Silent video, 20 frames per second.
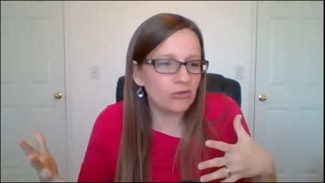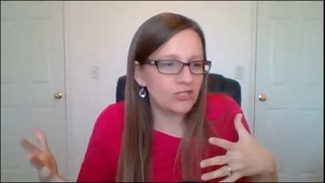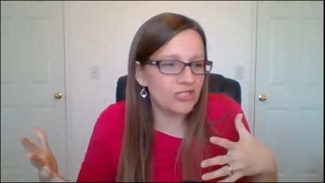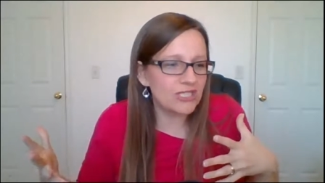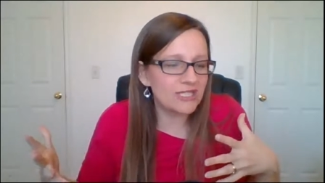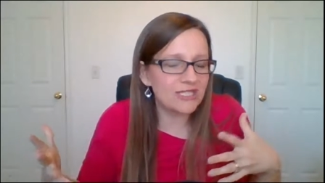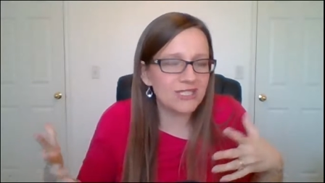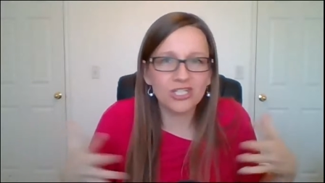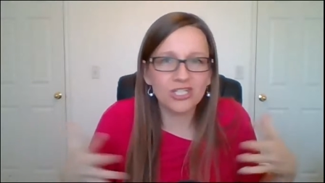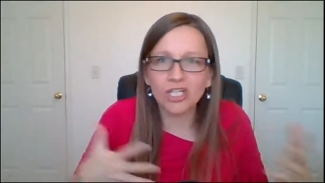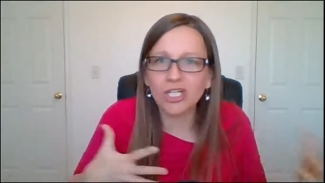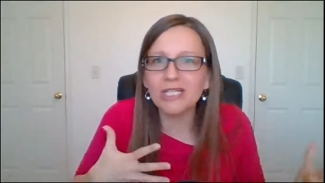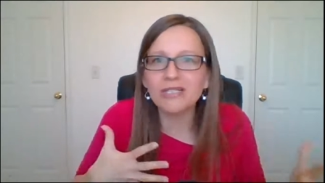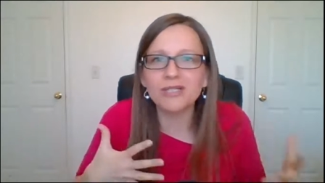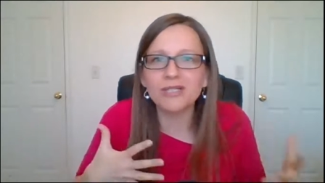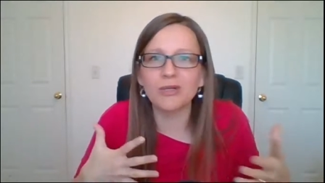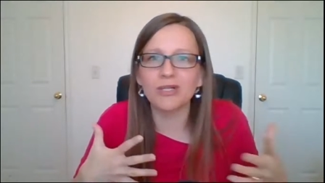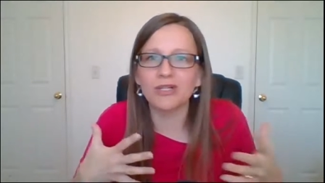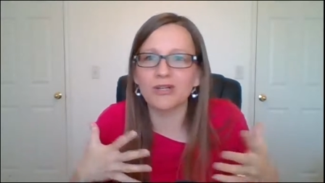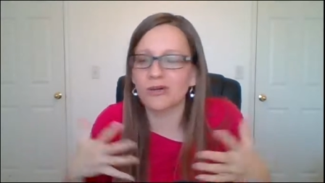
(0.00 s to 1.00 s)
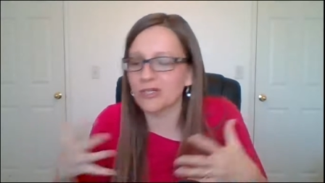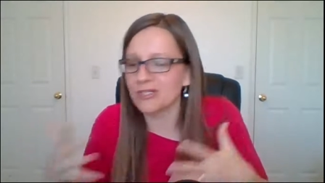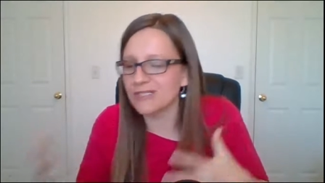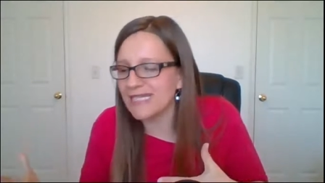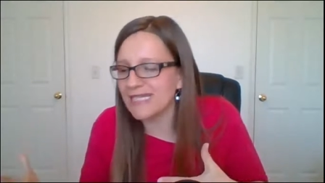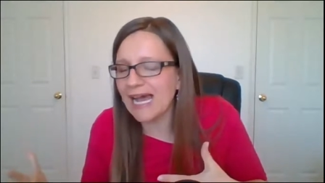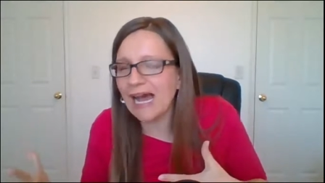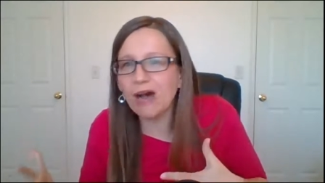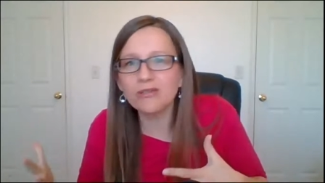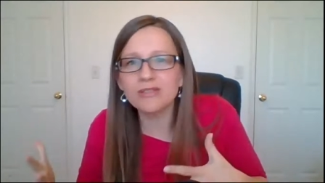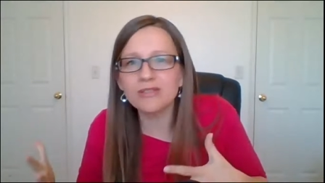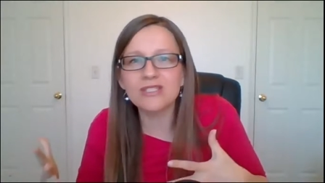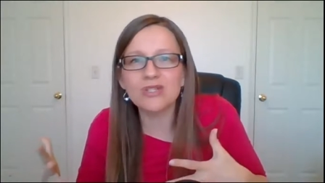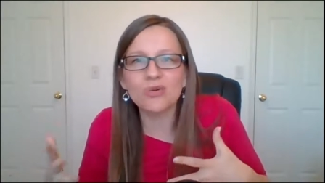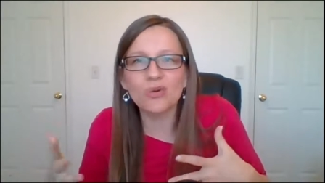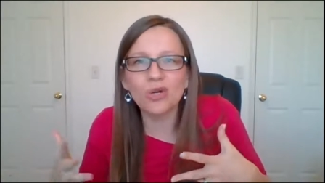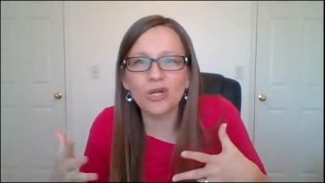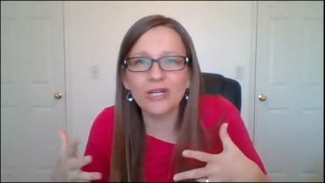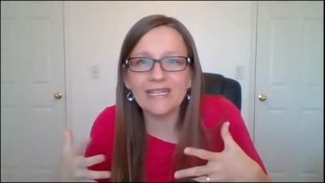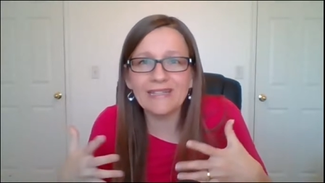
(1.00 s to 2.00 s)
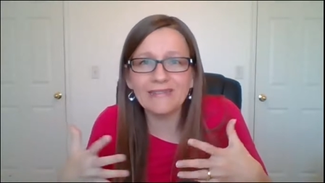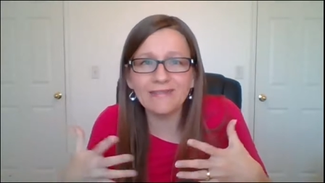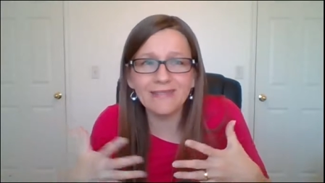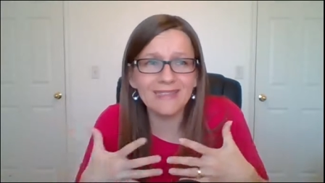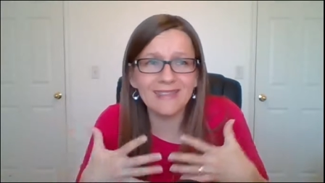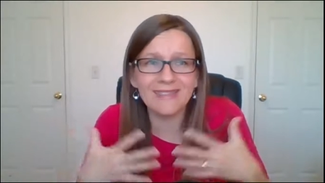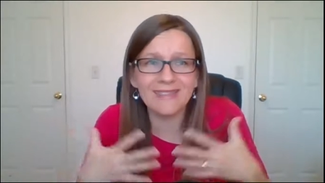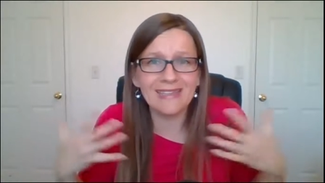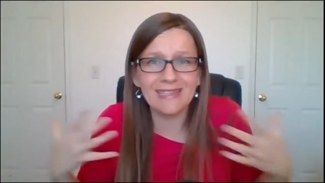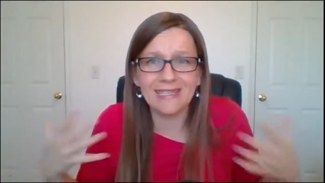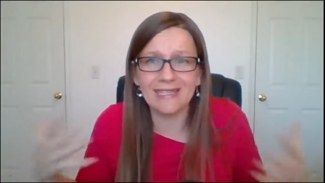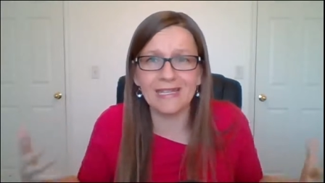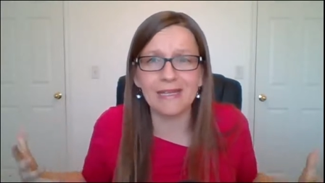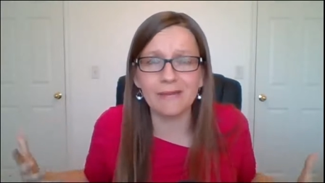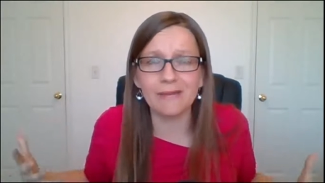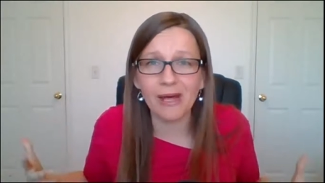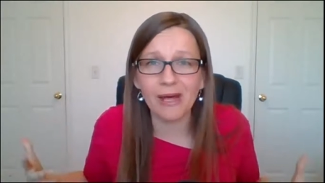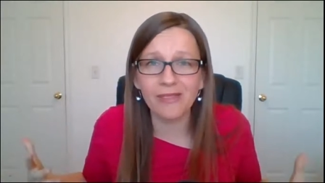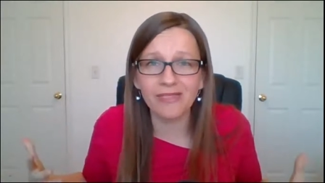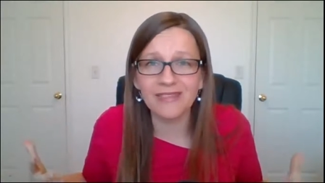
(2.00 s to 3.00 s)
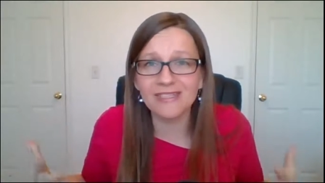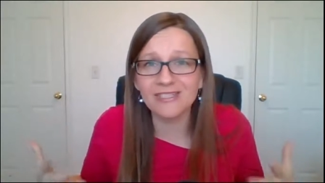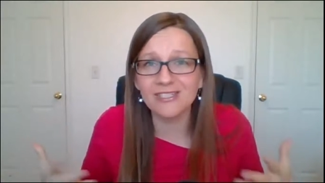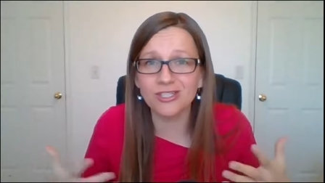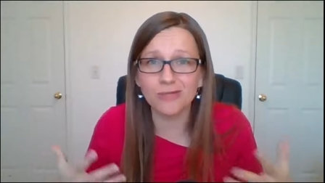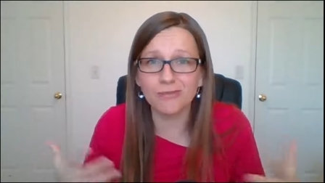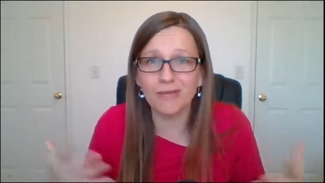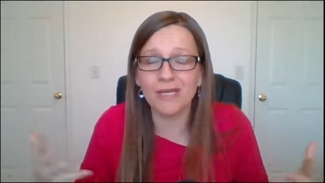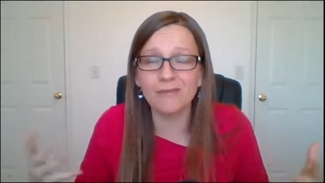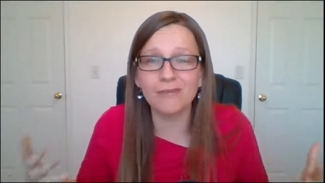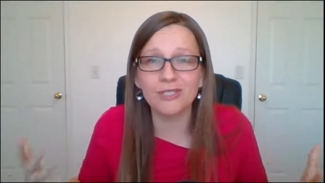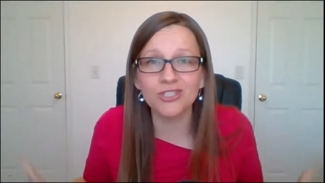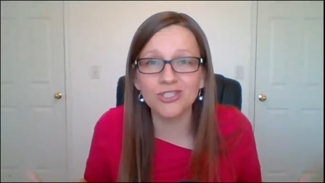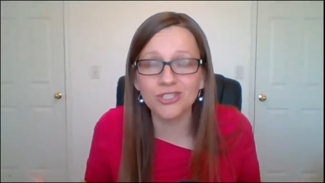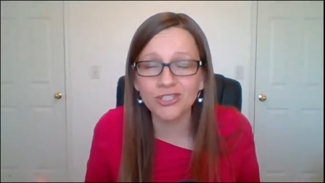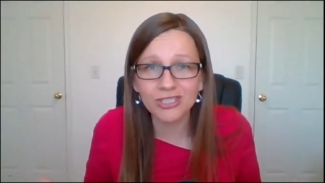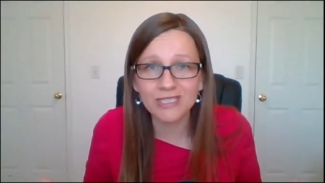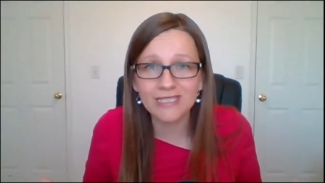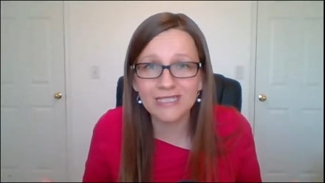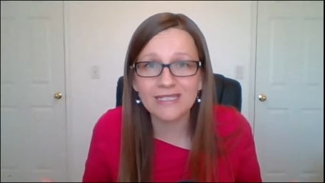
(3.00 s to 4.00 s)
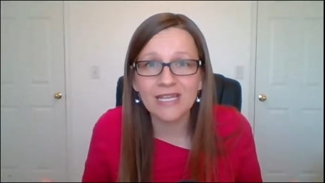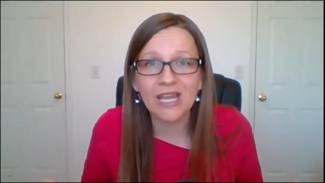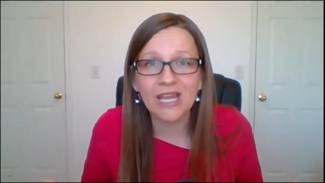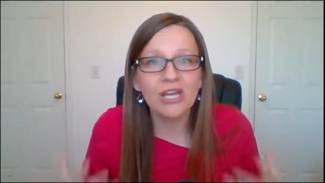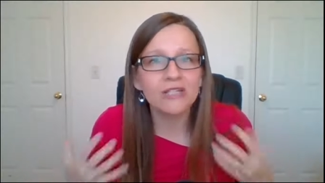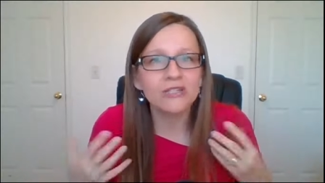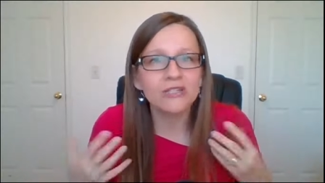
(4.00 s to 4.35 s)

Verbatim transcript: discouragement or doubts, or even thinking about things you maybe shouldn't,